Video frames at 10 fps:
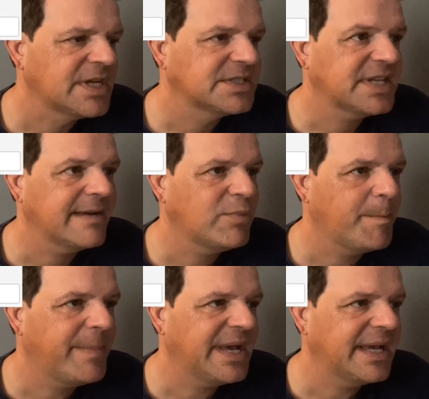Tampa
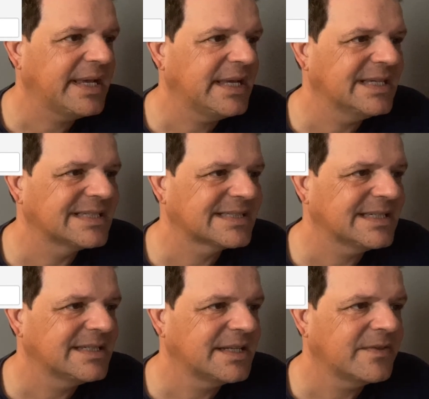Bay is
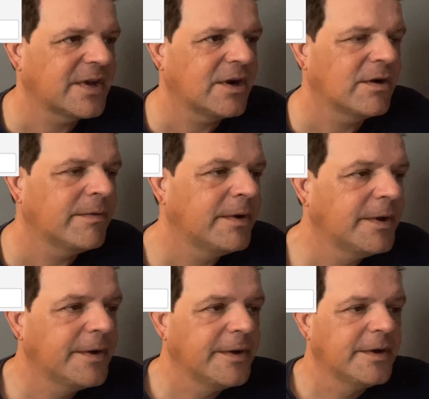sending their,
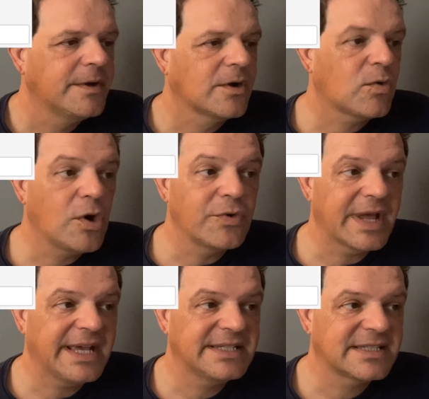quote,
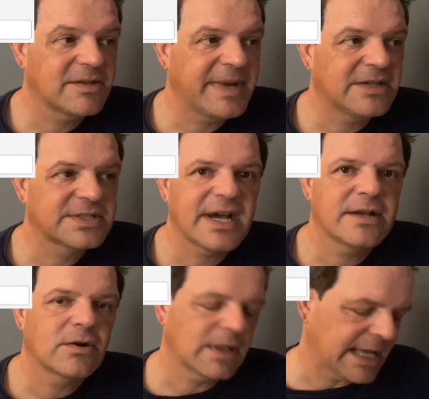ace to the mound,
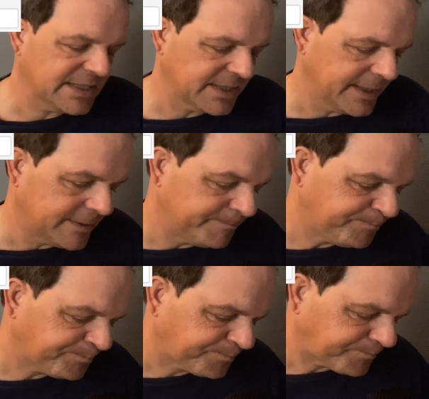Tyler Glasnow.
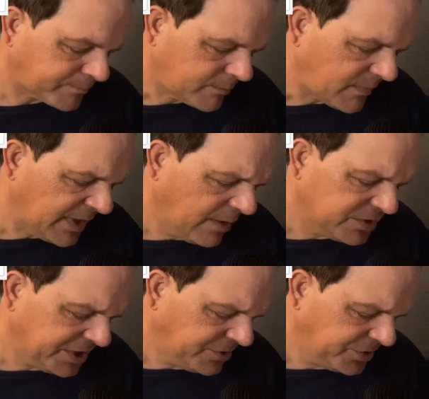Now,
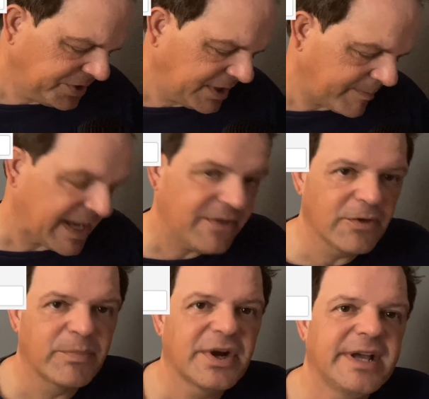what's interesting about
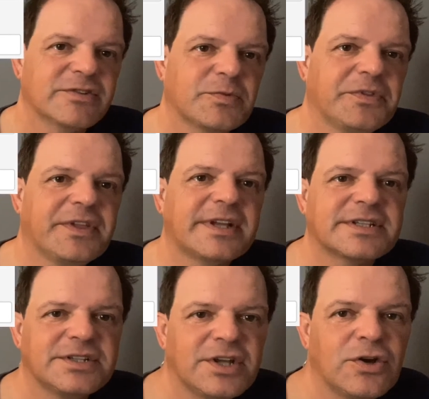the Braves, one thing
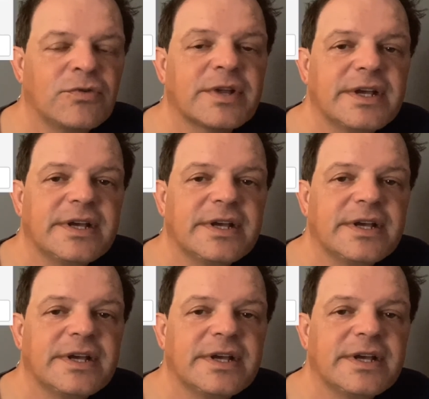to note,